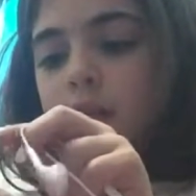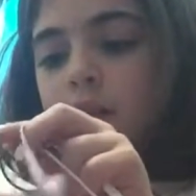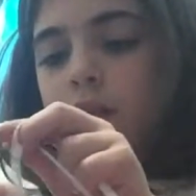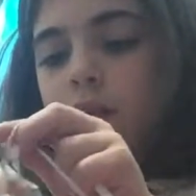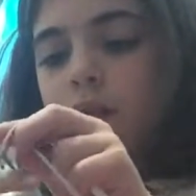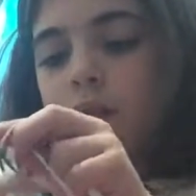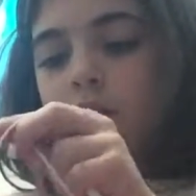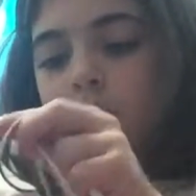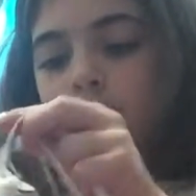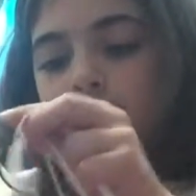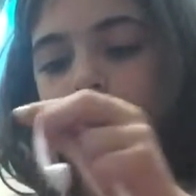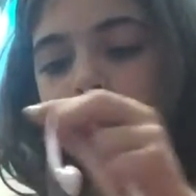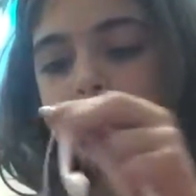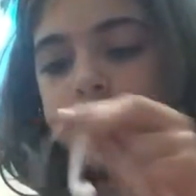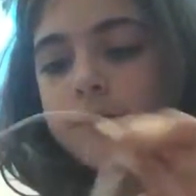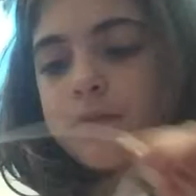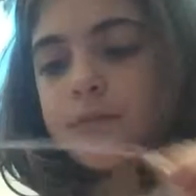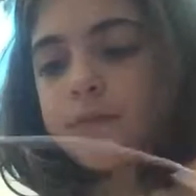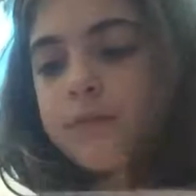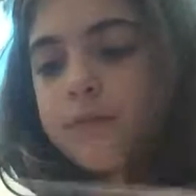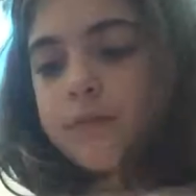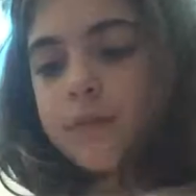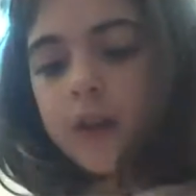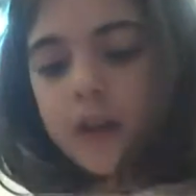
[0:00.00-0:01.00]
Um,
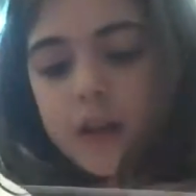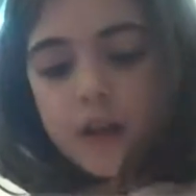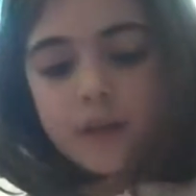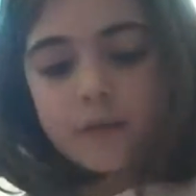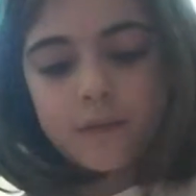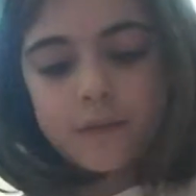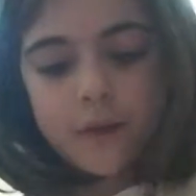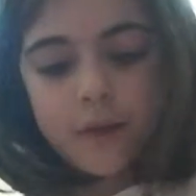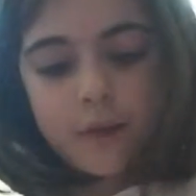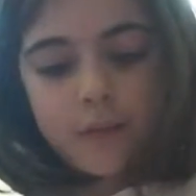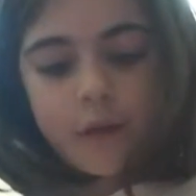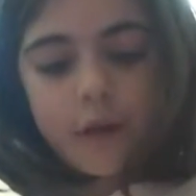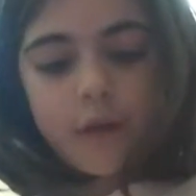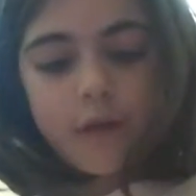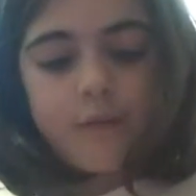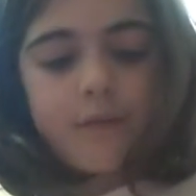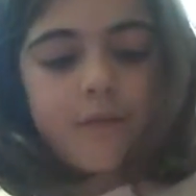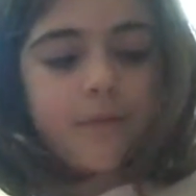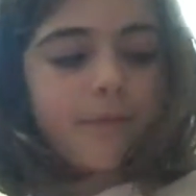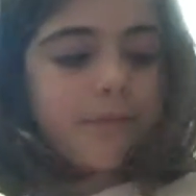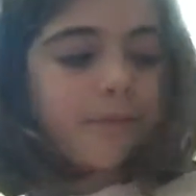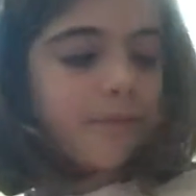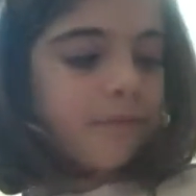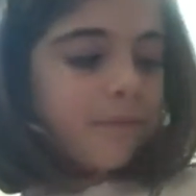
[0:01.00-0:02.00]
okay, there we go
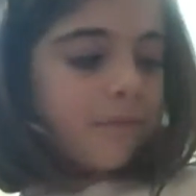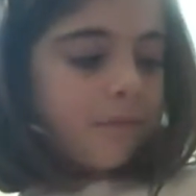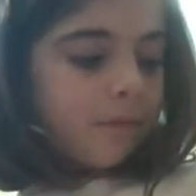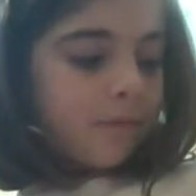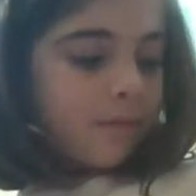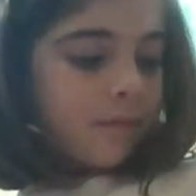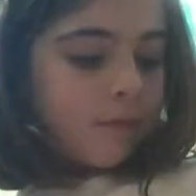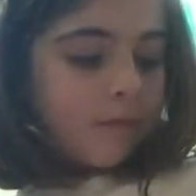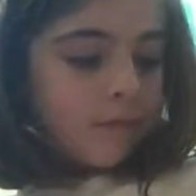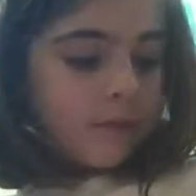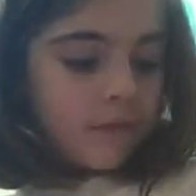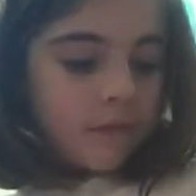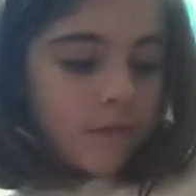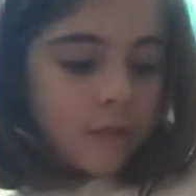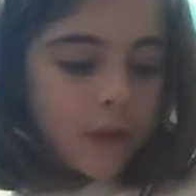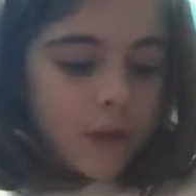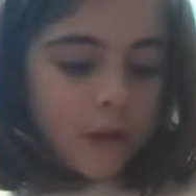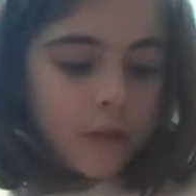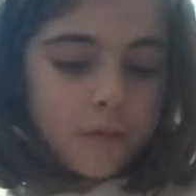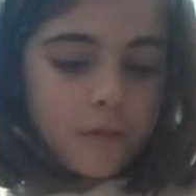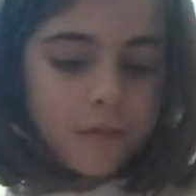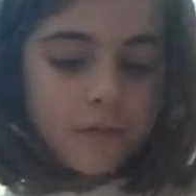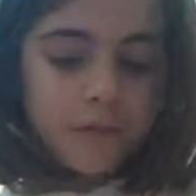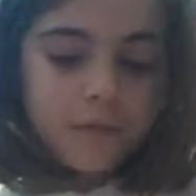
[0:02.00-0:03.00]

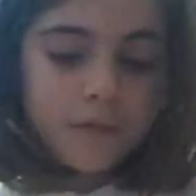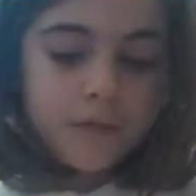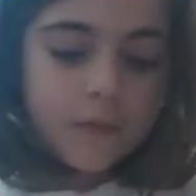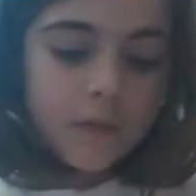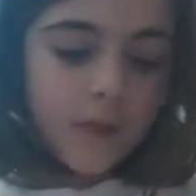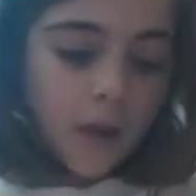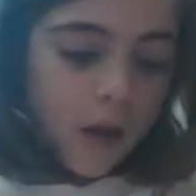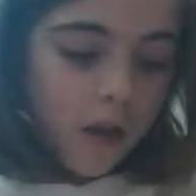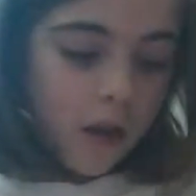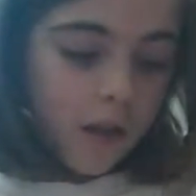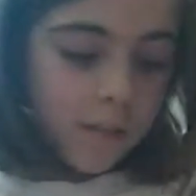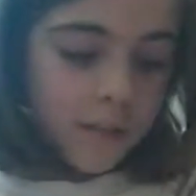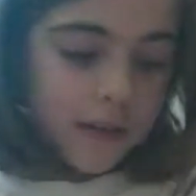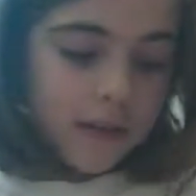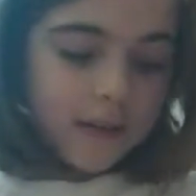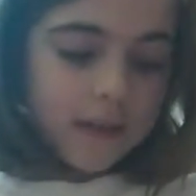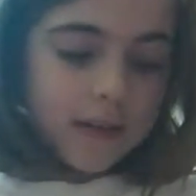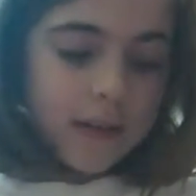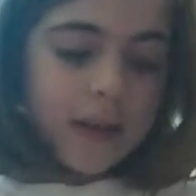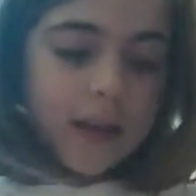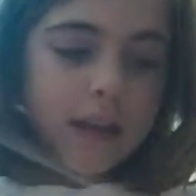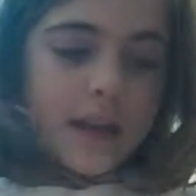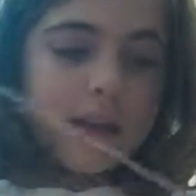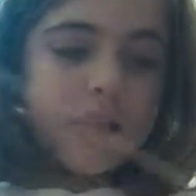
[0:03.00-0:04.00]
um,
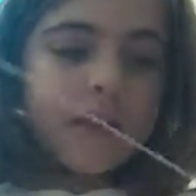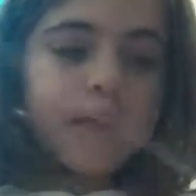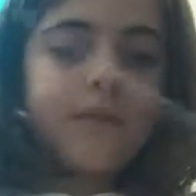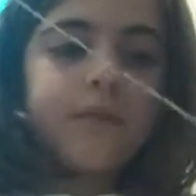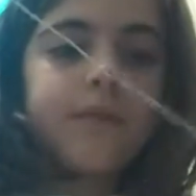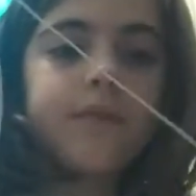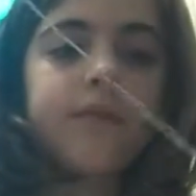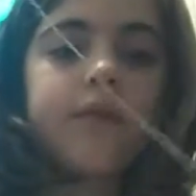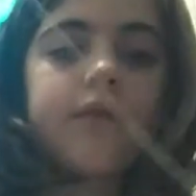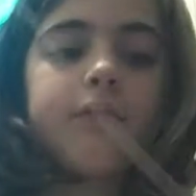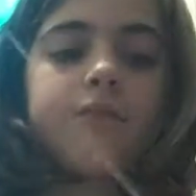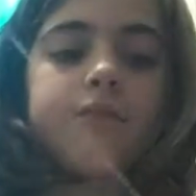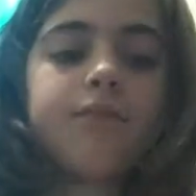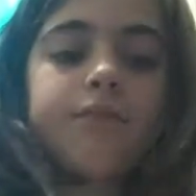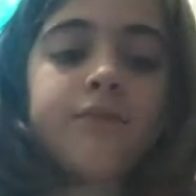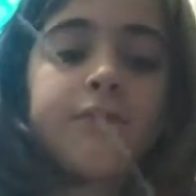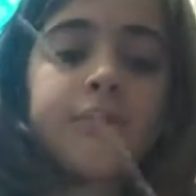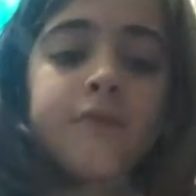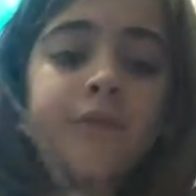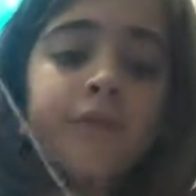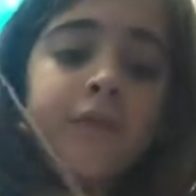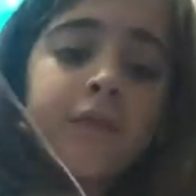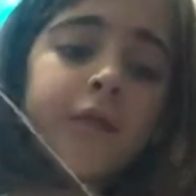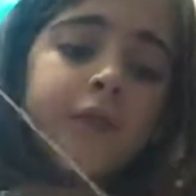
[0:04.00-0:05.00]
amazing at it. Um,
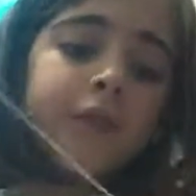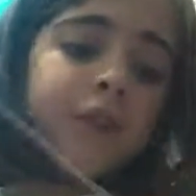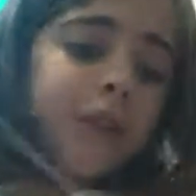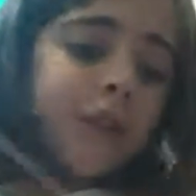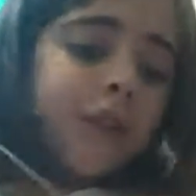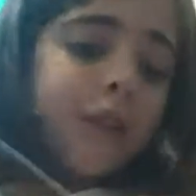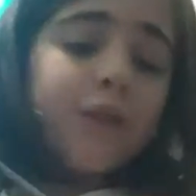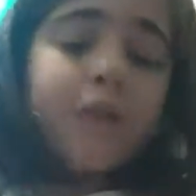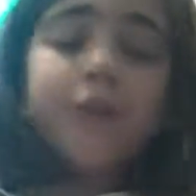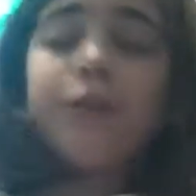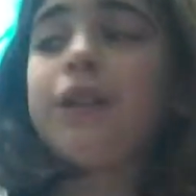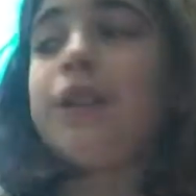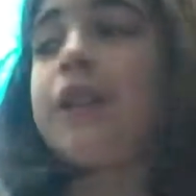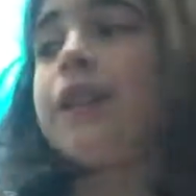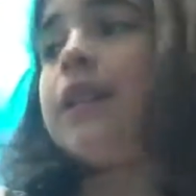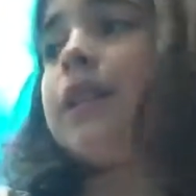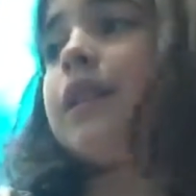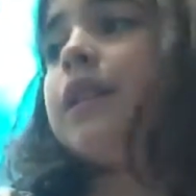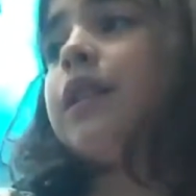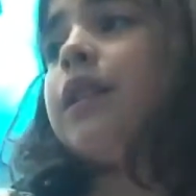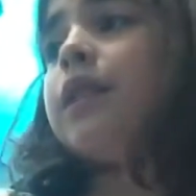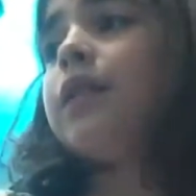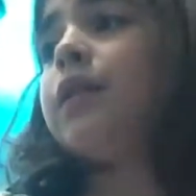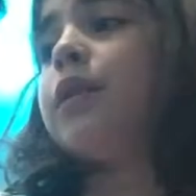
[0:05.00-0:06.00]
you
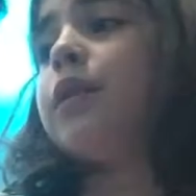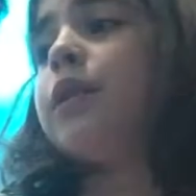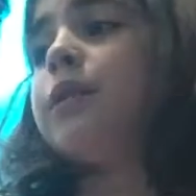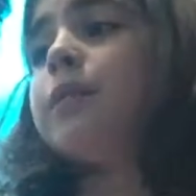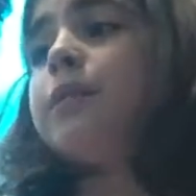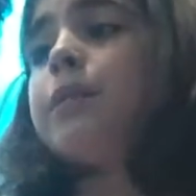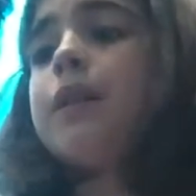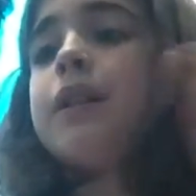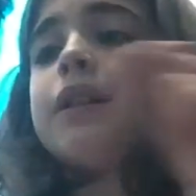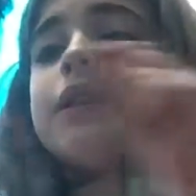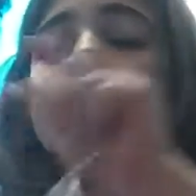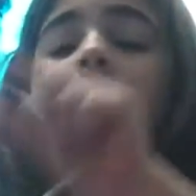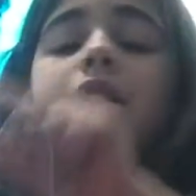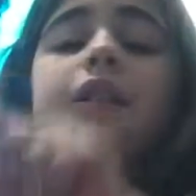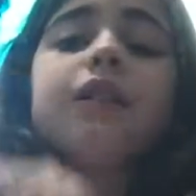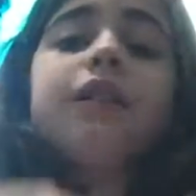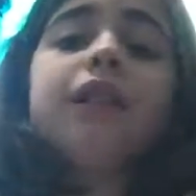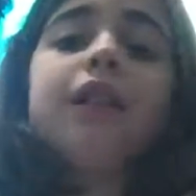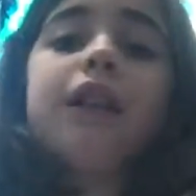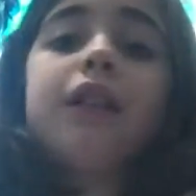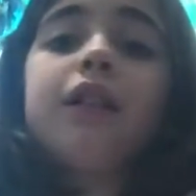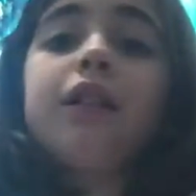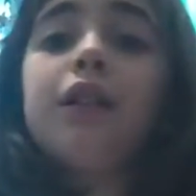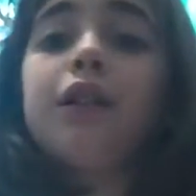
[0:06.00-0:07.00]
needed earbud
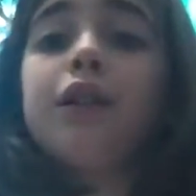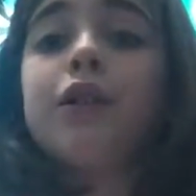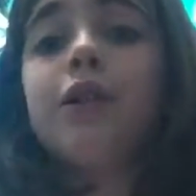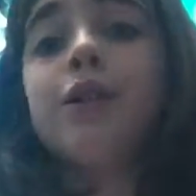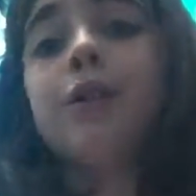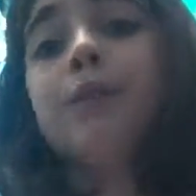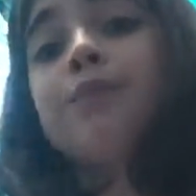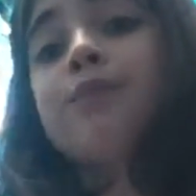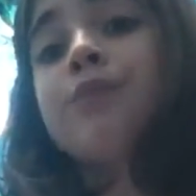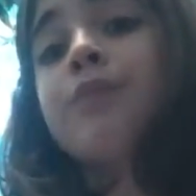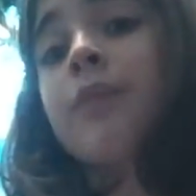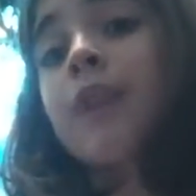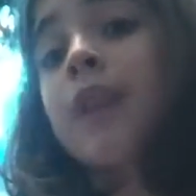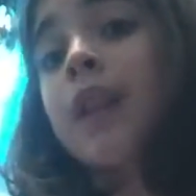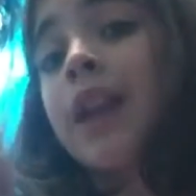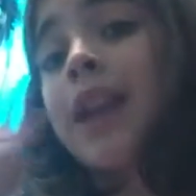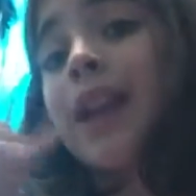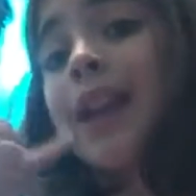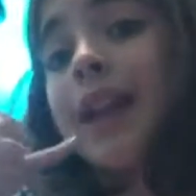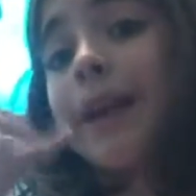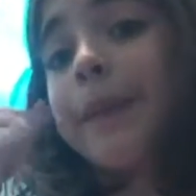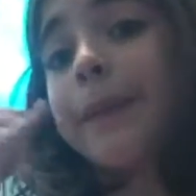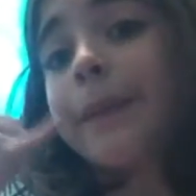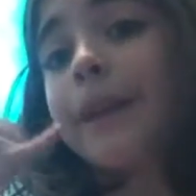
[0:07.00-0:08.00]
untangler,
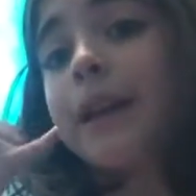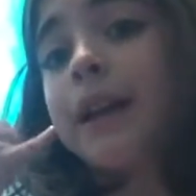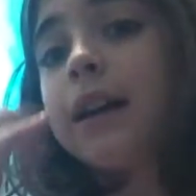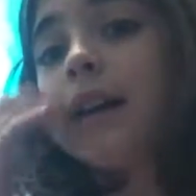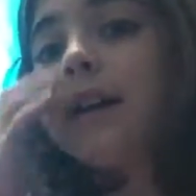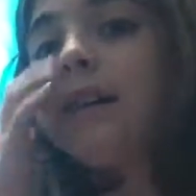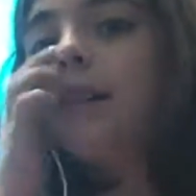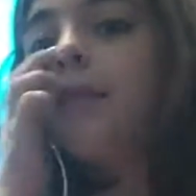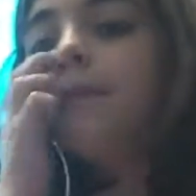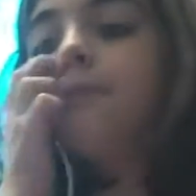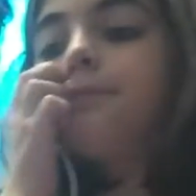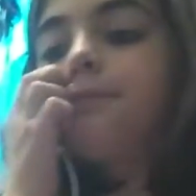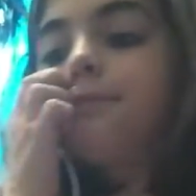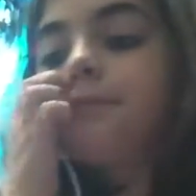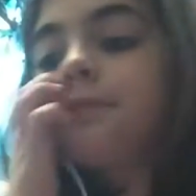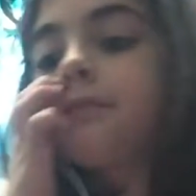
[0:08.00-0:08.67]
hit me up.